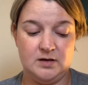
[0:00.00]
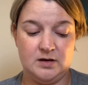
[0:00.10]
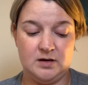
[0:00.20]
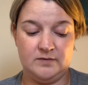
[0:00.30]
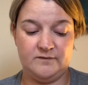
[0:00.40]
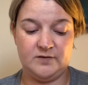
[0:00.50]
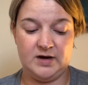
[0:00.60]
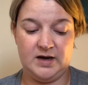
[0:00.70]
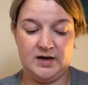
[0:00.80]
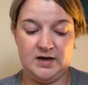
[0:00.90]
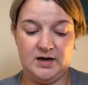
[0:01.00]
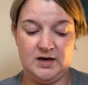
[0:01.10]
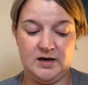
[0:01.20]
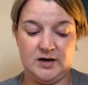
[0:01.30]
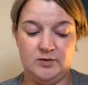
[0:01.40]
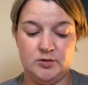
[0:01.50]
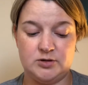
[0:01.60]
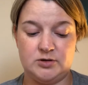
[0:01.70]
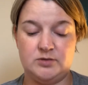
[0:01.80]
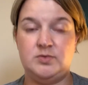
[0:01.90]
For A, I
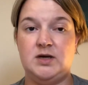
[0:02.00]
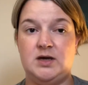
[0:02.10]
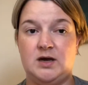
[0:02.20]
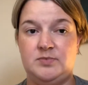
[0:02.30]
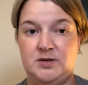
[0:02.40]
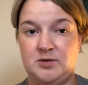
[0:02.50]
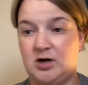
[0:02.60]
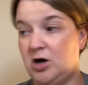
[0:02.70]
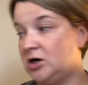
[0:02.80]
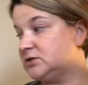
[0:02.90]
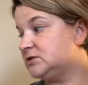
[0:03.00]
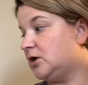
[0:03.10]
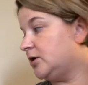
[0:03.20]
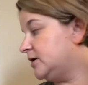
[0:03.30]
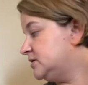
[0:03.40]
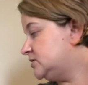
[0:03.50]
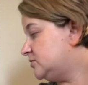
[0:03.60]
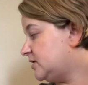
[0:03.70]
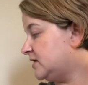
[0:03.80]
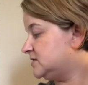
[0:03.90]
worked on a Peacock's Garden, so
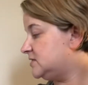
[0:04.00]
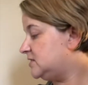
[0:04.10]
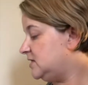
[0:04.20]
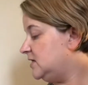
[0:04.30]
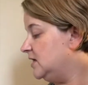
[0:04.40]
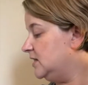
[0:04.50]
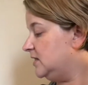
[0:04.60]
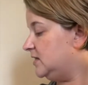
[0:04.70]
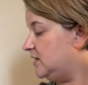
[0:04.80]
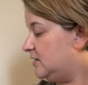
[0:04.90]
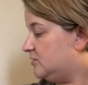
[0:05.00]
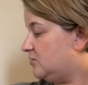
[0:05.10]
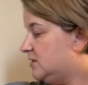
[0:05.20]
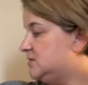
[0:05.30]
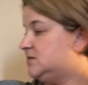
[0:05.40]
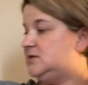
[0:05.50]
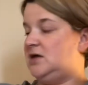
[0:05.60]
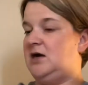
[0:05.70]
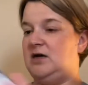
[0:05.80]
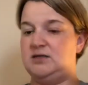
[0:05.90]
that's the Linen and Threads
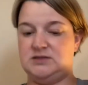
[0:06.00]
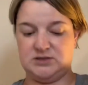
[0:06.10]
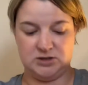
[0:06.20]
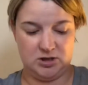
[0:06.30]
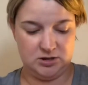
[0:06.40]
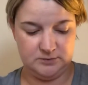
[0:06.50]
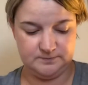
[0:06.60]
stitch along.